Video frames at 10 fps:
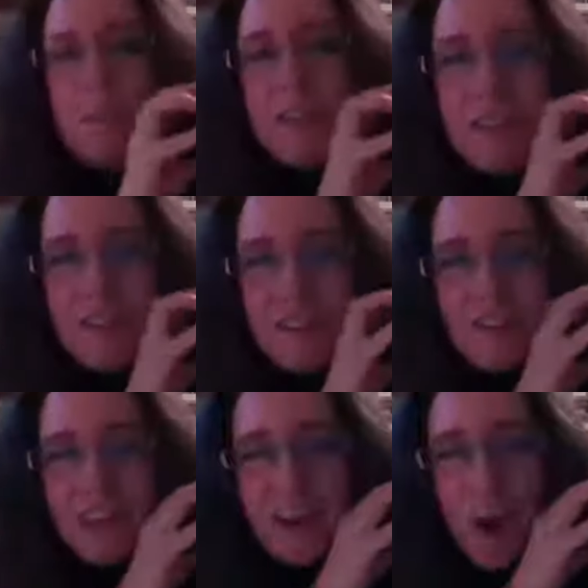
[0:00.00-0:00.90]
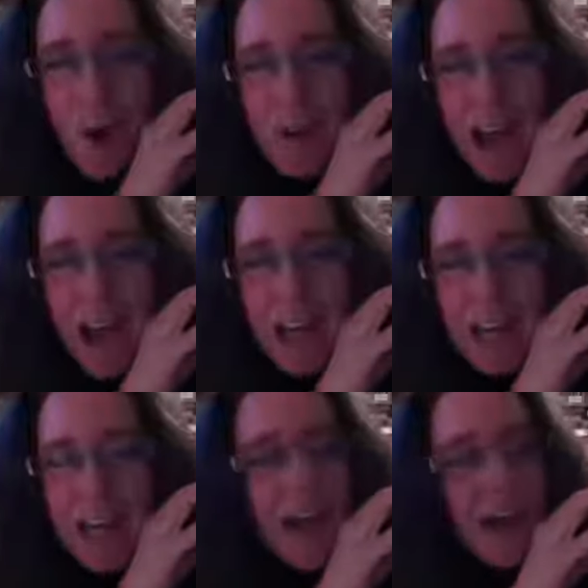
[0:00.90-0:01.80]
this, in '09,
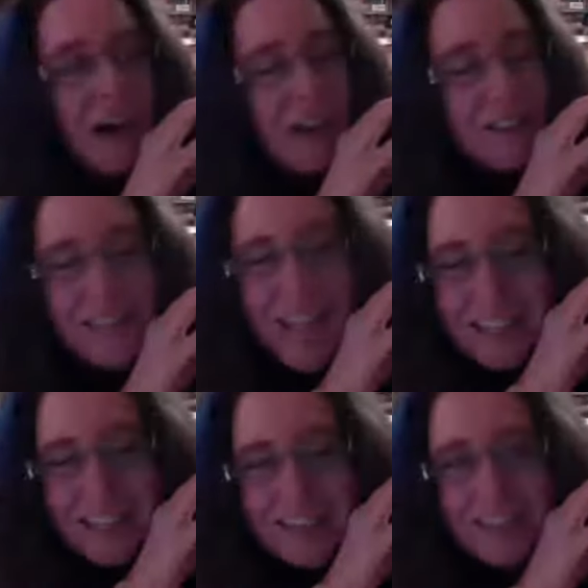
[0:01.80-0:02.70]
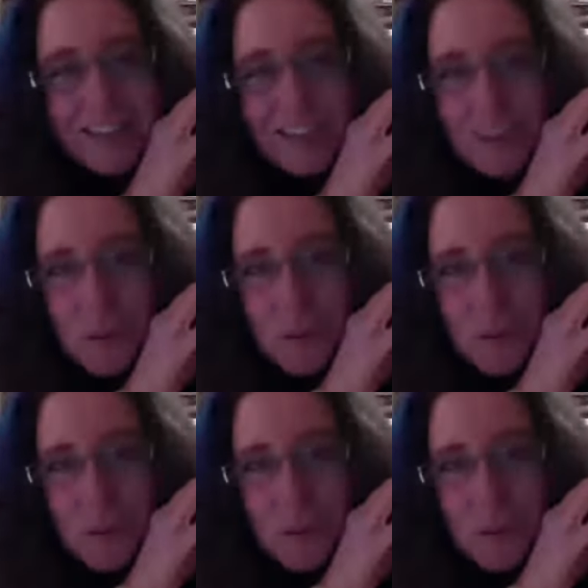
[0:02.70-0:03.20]
Sandy did a deal with a